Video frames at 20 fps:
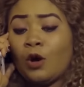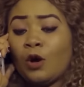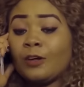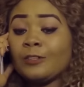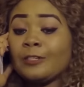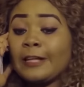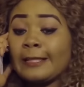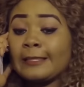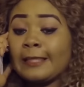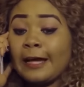
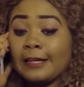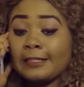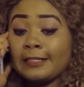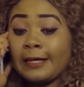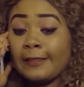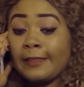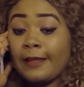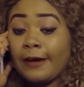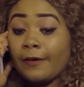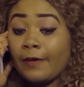
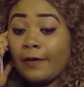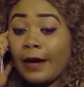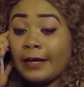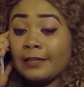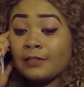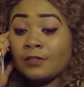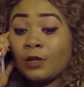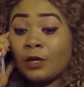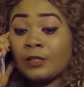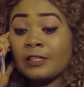100,000
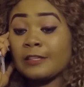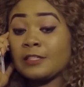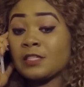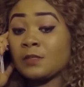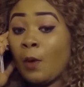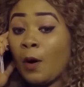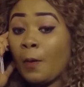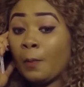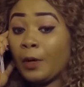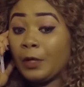naira is not a
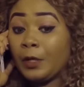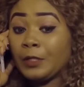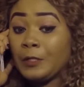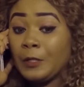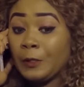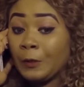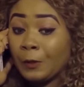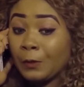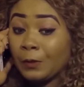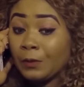small
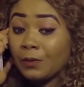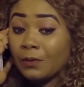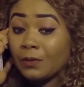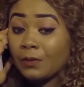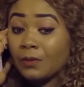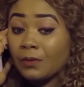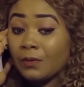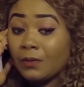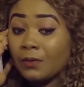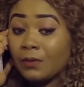money, oh.
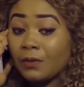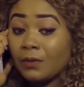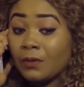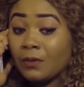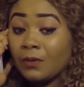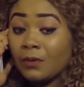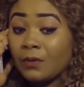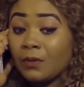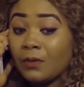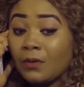
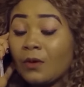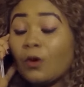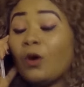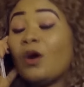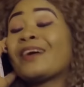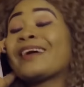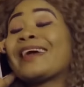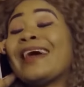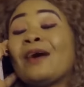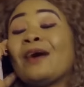
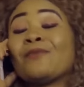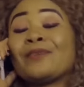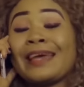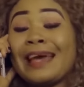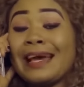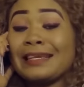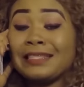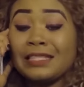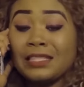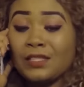Okay, I
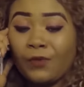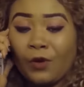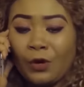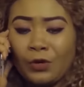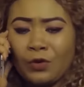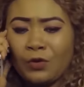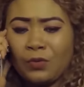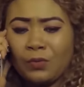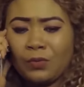will get it for